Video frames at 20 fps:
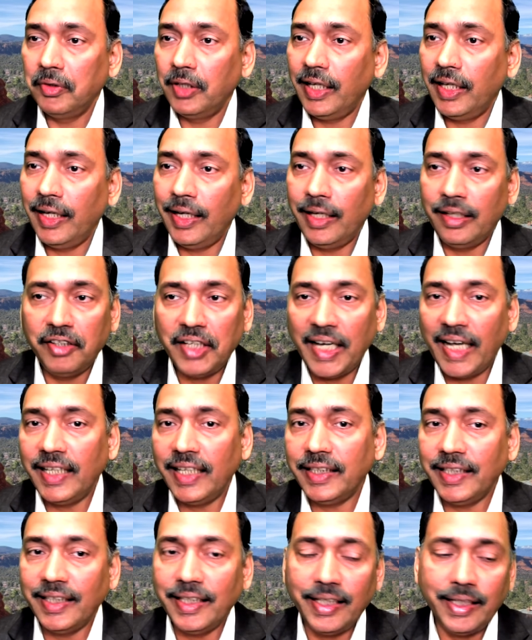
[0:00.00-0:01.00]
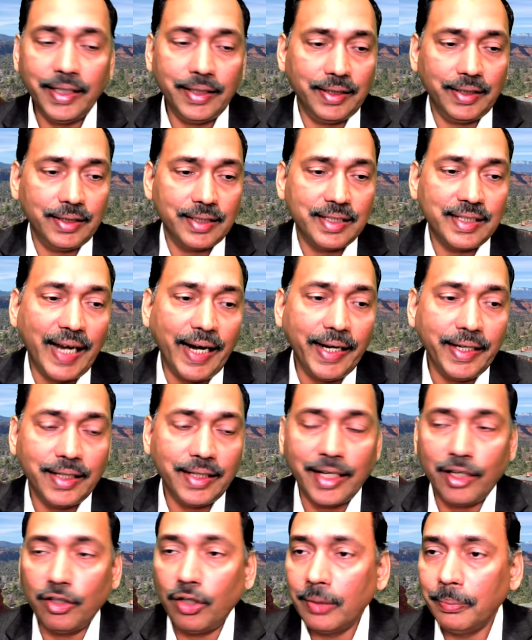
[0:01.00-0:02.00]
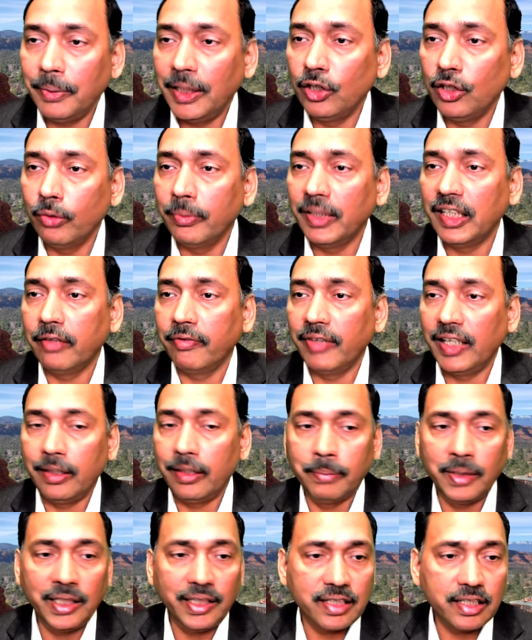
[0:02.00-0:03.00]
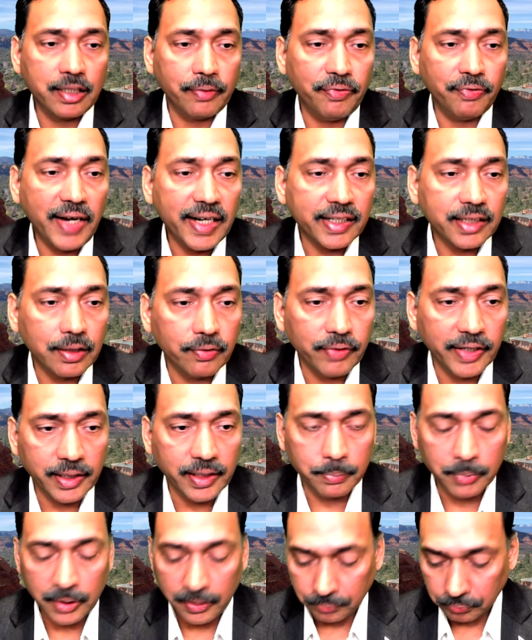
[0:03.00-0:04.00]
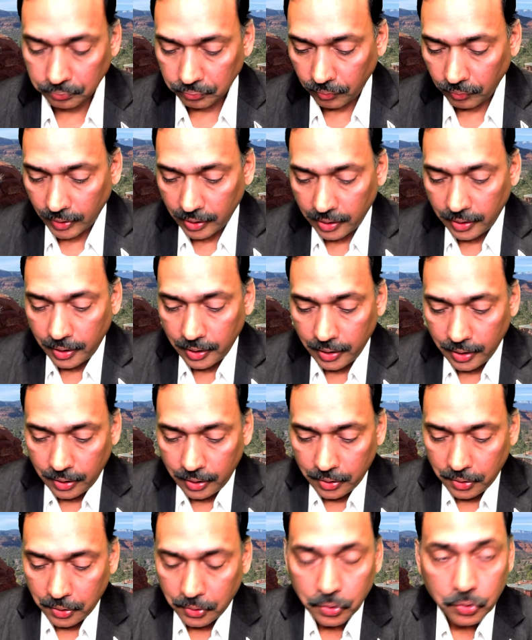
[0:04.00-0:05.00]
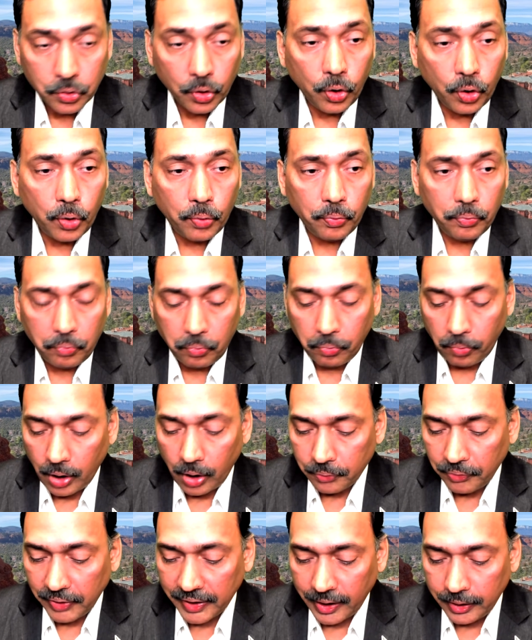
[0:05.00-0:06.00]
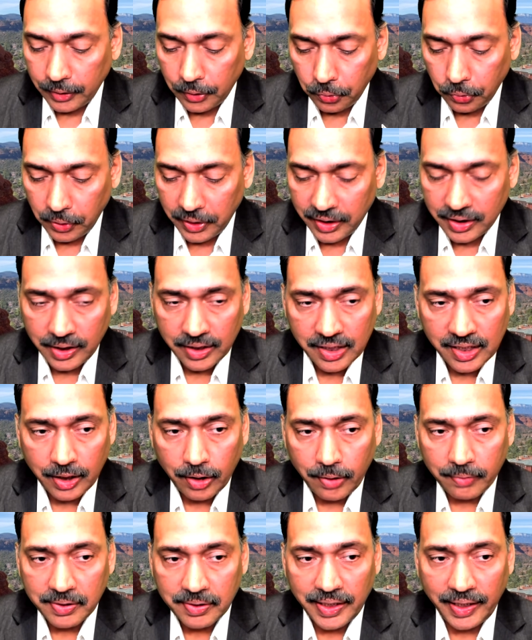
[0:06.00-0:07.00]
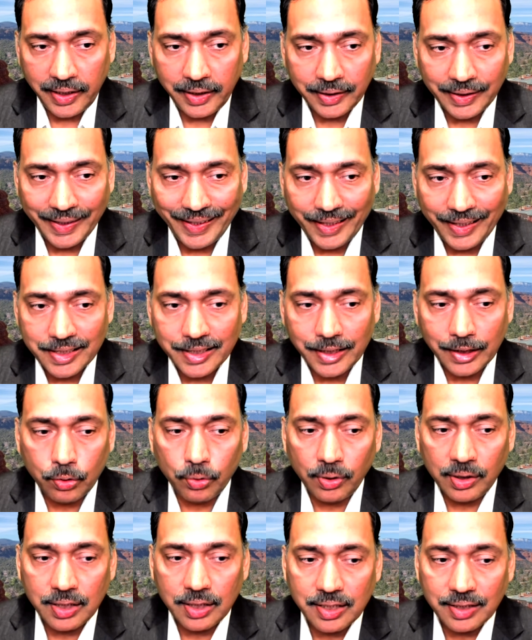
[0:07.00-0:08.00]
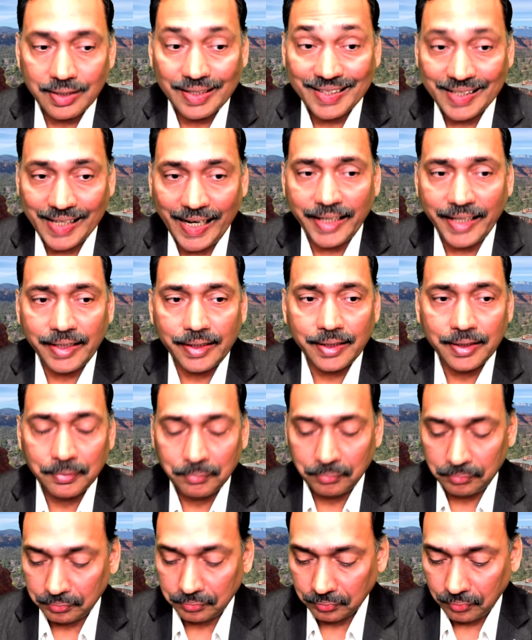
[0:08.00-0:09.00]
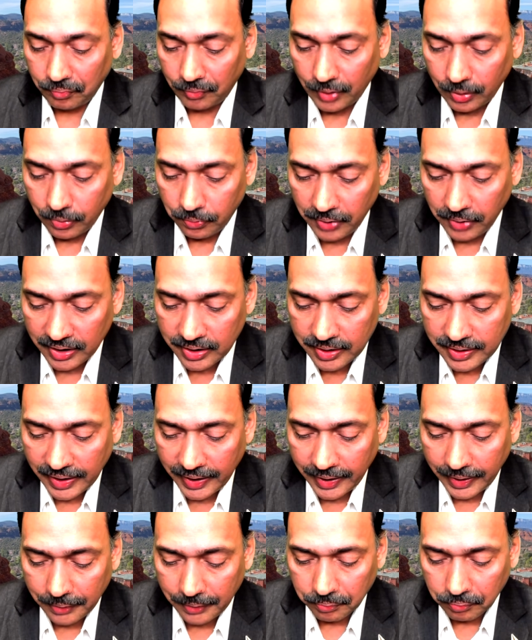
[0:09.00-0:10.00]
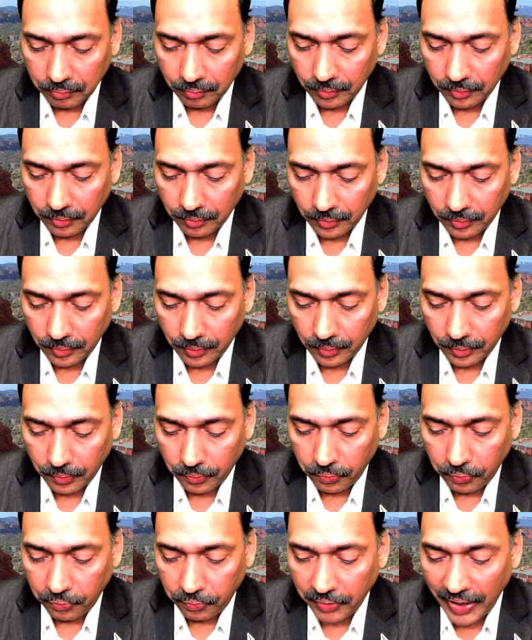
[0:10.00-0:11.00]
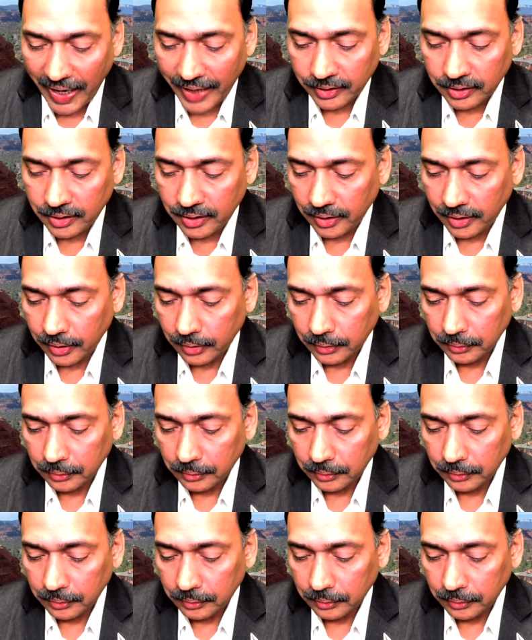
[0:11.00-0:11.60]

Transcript: In reality, site cannot be a numeric variable, it's a factor variable. So what we can do is, instead of saying x equals site, we'll say factor